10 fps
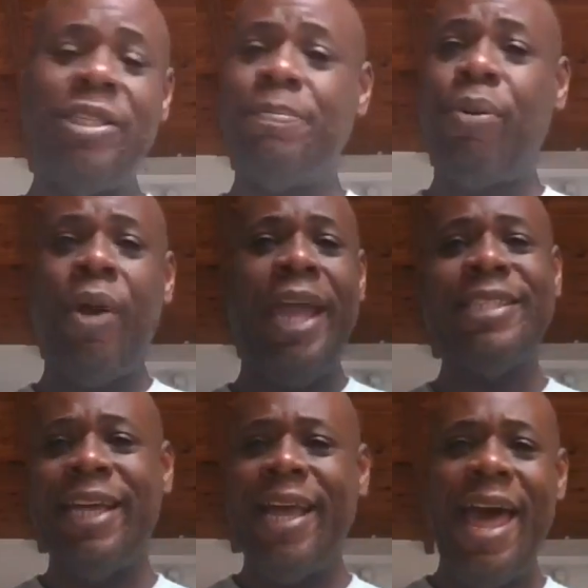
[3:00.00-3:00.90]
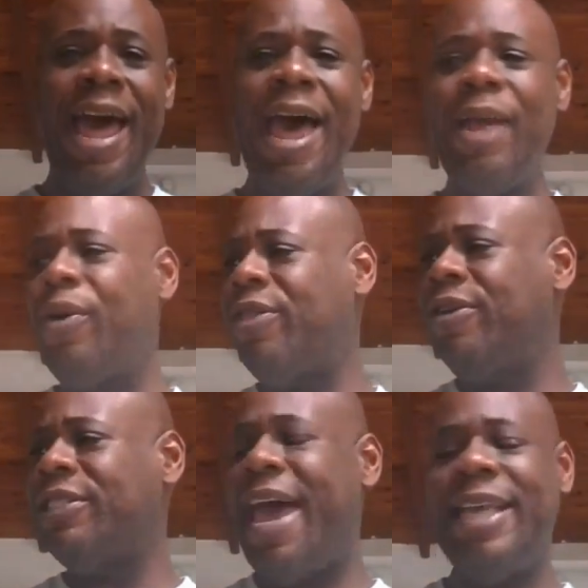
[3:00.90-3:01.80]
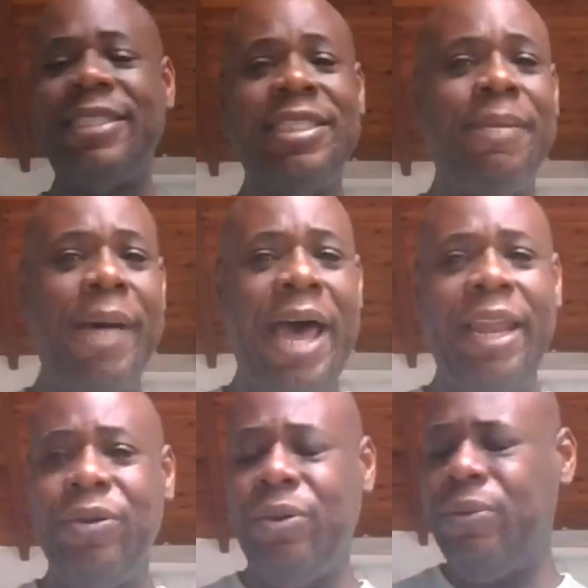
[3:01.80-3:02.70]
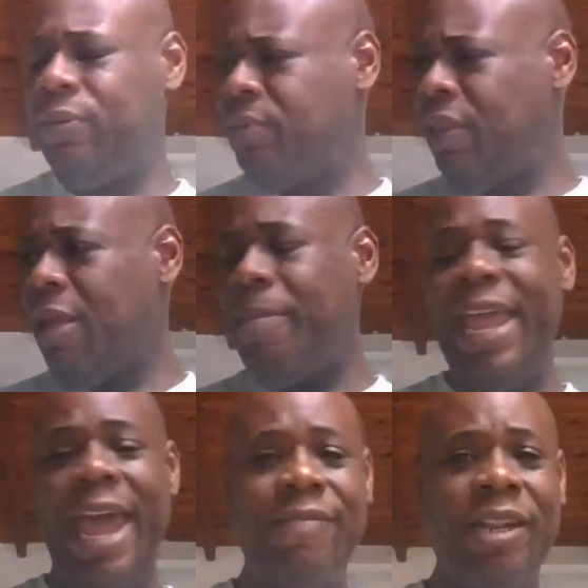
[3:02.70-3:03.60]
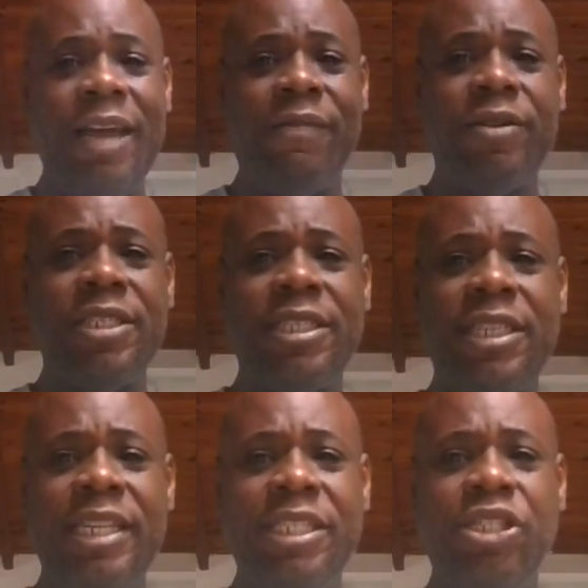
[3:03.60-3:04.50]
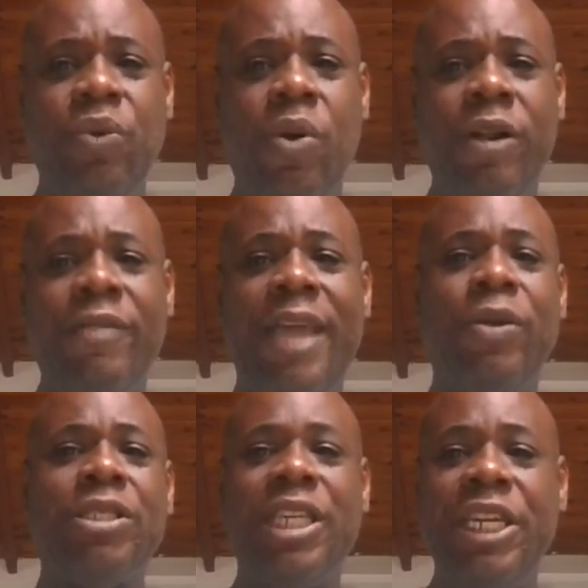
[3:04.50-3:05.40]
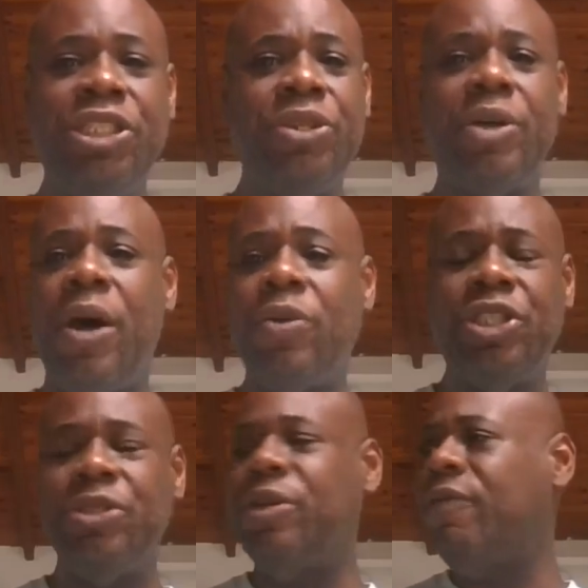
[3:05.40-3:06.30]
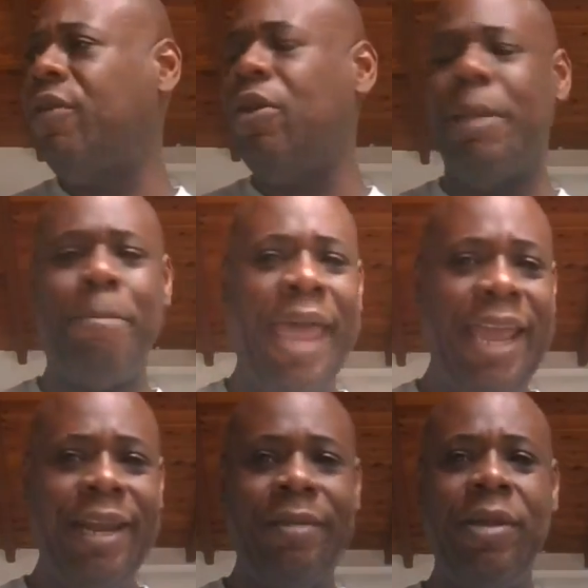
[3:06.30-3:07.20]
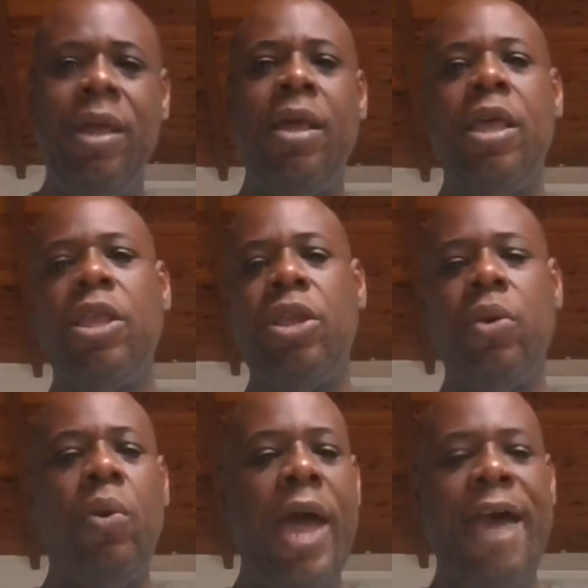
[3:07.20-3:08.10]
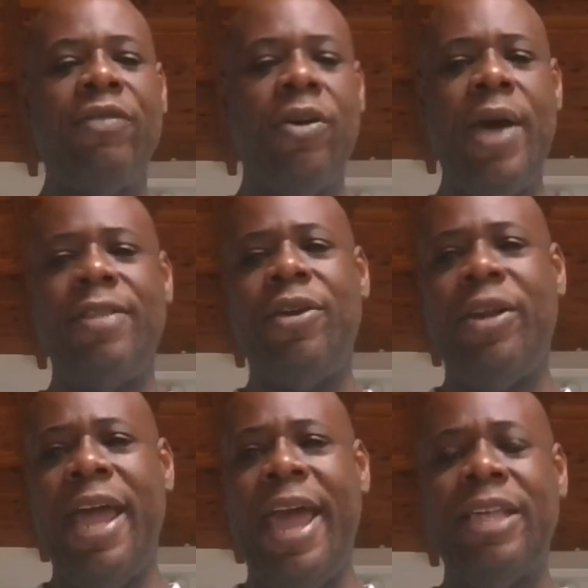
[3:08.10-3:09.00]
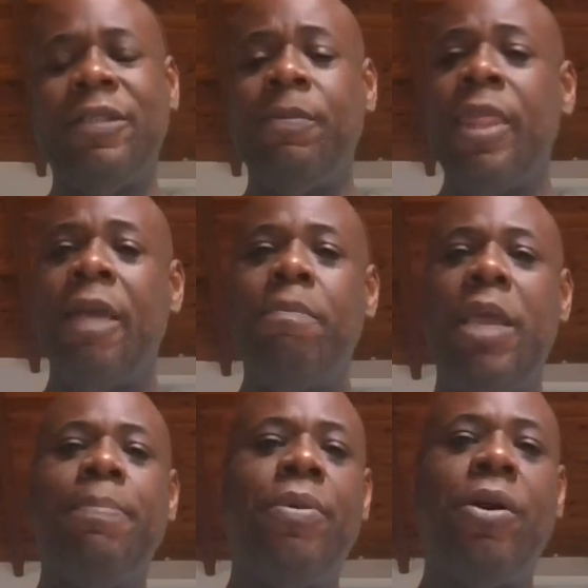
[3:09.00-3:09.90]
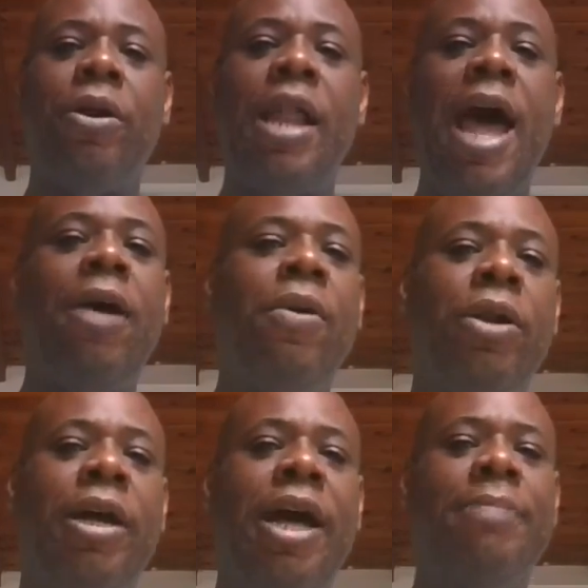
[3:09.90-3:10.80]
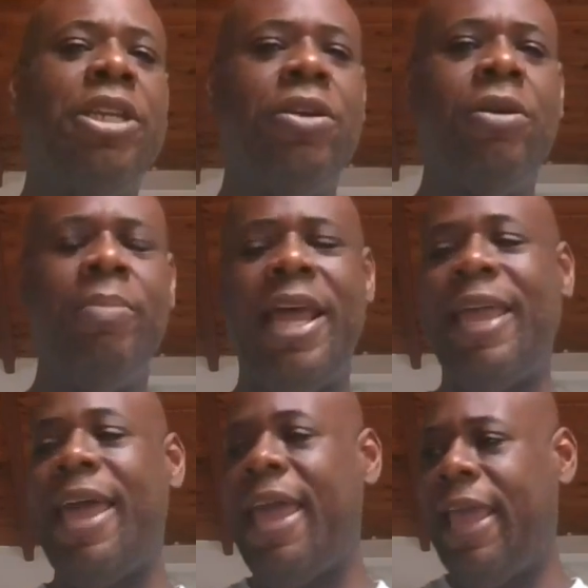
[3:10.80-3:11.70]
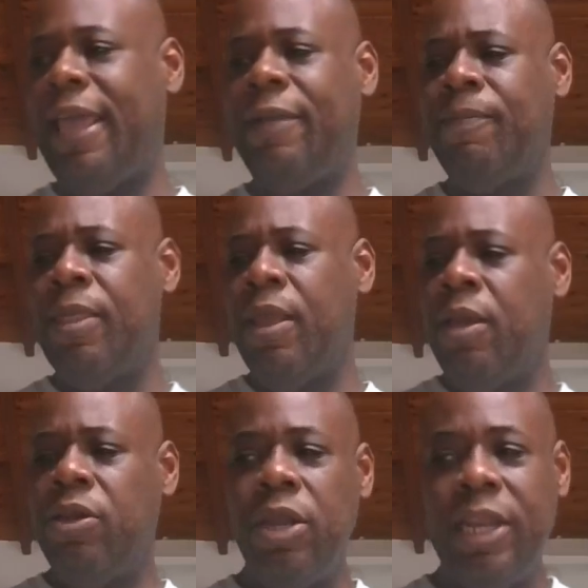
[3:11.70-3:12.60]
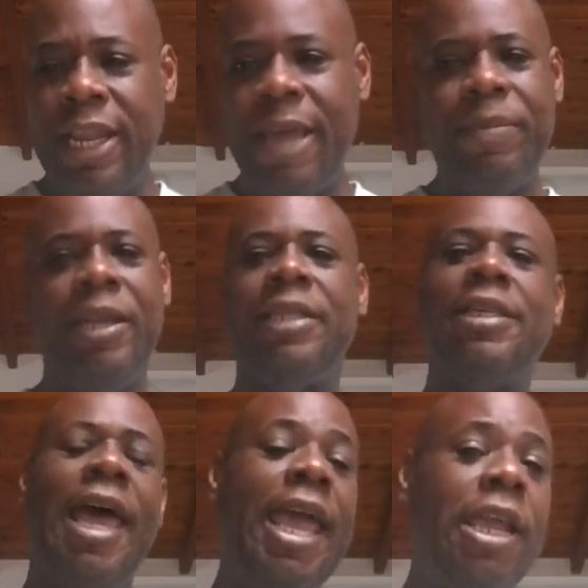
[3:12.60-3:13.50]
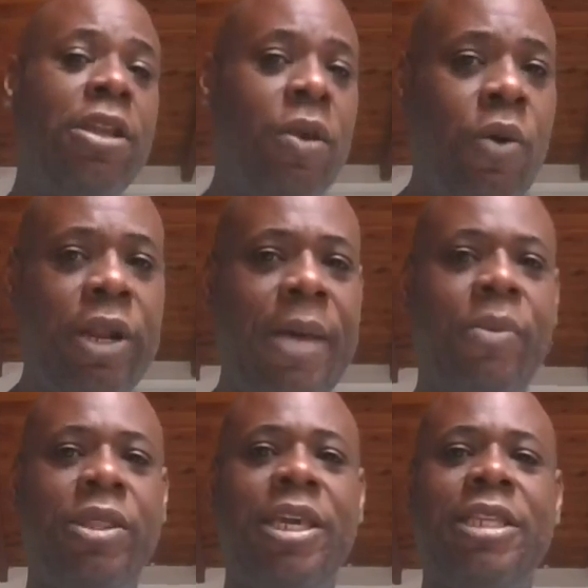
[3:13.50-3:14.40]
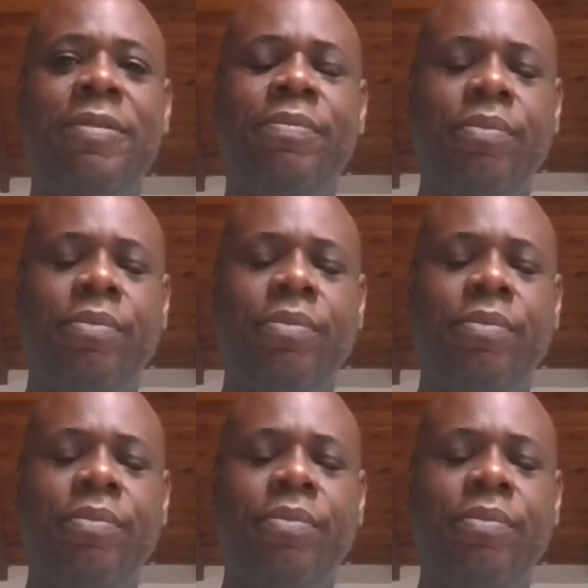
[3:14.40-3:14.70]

it's praying to God, whether it's asking somebody who may have the level of success that you want, if they will teach you, coach you, if you can pay them, you have to go out there and ask. People are not going to come to you and be like, hey, do you need help in this? Hey, do you want help with this?